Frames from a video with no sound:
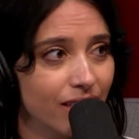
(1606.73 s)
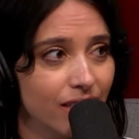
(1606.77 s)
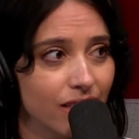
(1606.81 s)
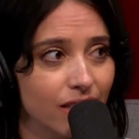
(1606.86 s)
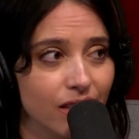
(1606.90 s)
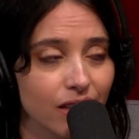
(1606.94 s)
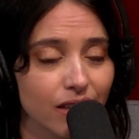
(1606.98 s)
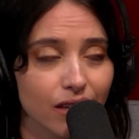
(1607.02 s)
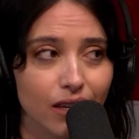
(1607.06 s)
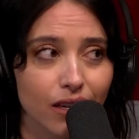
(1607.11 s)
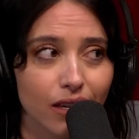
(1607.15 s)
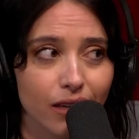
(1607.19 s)

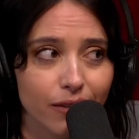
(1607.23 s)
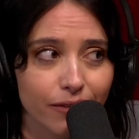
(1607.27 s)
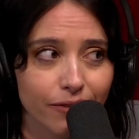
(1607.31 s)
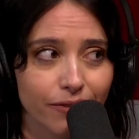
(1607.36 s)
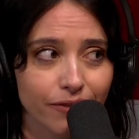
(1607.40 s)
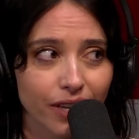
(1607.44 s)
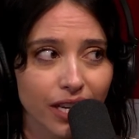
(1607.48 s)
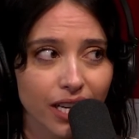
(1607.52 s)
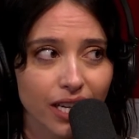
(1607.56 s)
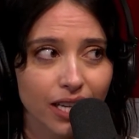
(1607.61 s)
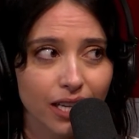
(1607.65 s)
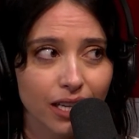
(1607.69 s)
the
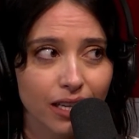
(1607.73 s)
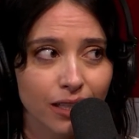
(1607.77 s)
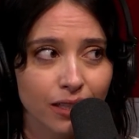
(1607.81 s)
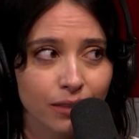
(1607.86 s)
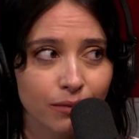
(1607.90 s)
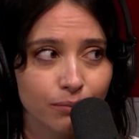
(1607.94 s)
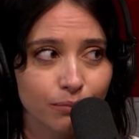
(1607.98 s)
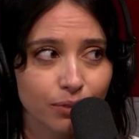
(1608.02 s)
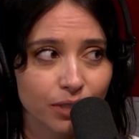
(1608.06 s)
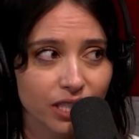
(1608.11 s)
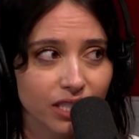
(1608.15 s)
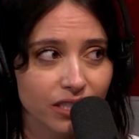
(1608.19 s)
fucking
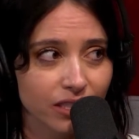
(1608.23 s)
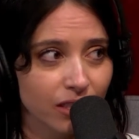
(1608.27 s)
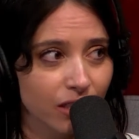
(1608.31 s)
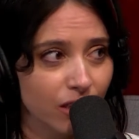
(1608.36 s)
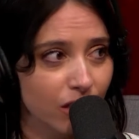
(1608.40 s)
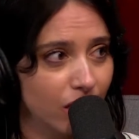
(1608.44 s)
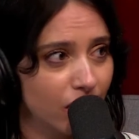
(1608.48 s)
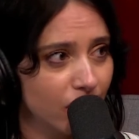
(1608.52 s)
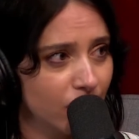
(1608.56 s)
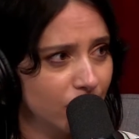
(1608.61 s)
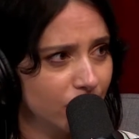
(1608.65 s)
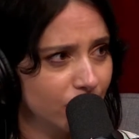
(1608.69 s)

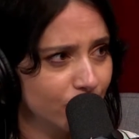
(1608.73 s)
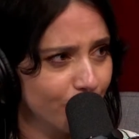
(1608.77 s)
prisoners,